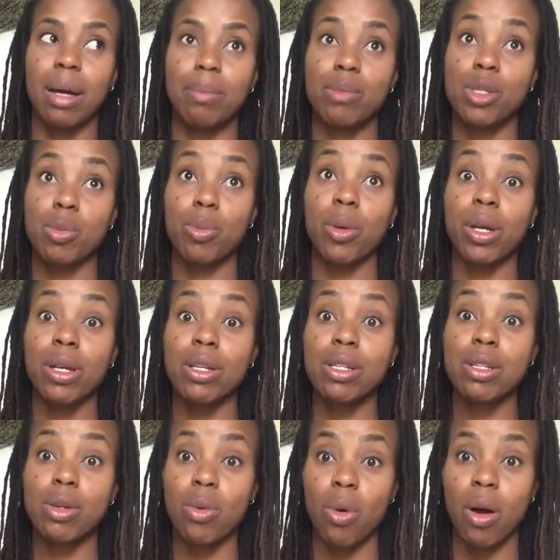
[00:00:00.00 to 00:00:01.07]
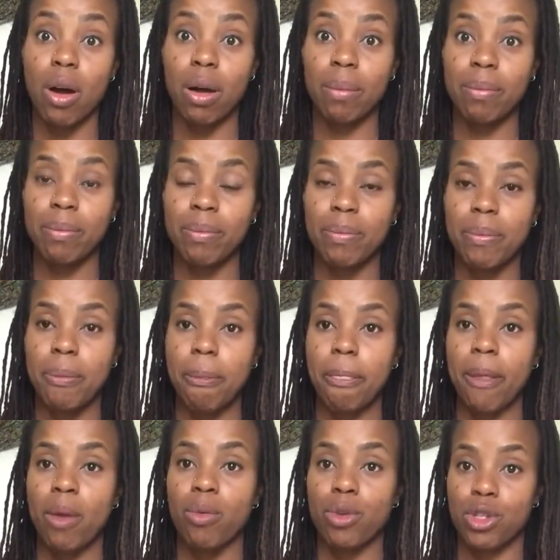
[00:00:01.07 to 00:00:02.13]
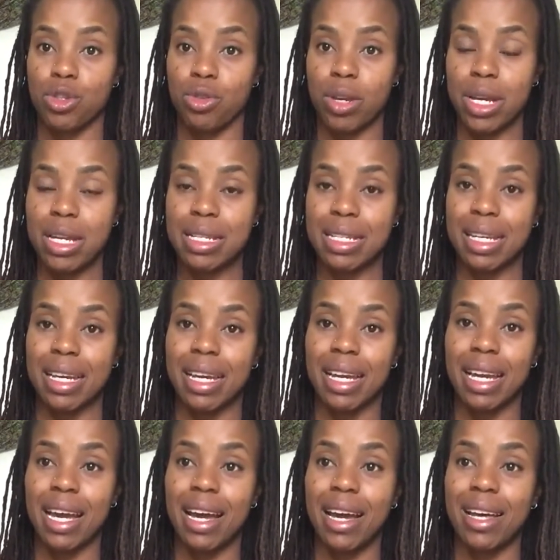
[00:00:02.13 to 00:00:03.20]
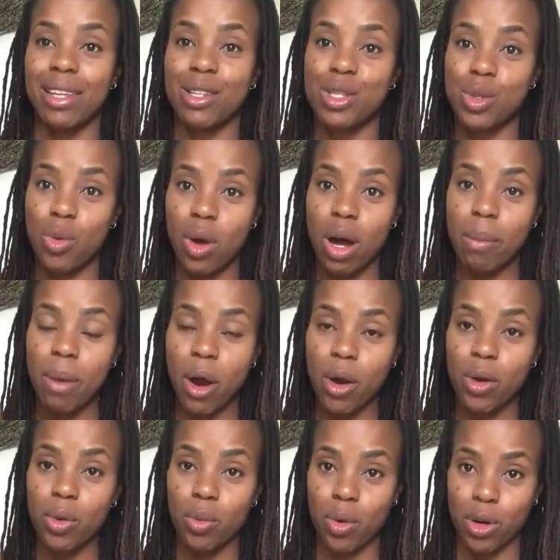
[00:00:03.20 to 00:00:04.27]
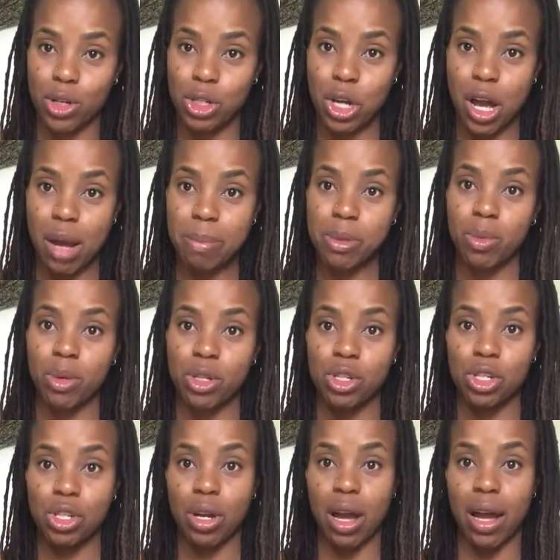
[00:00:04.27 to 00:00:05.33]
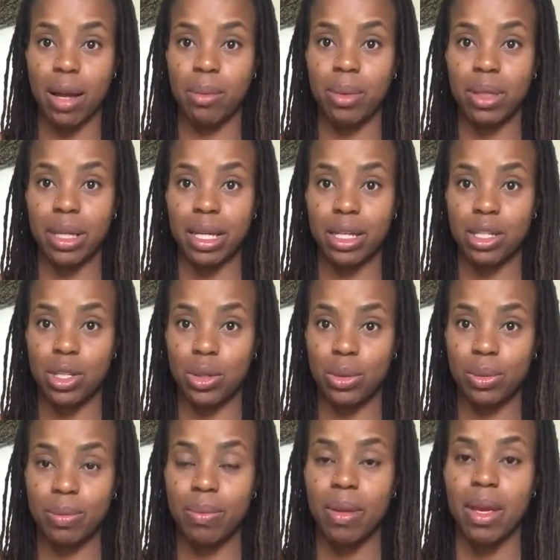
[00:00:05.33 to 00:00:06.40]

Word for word: Spring Squam Retreat, the Squam Art Workshops, which I will link to,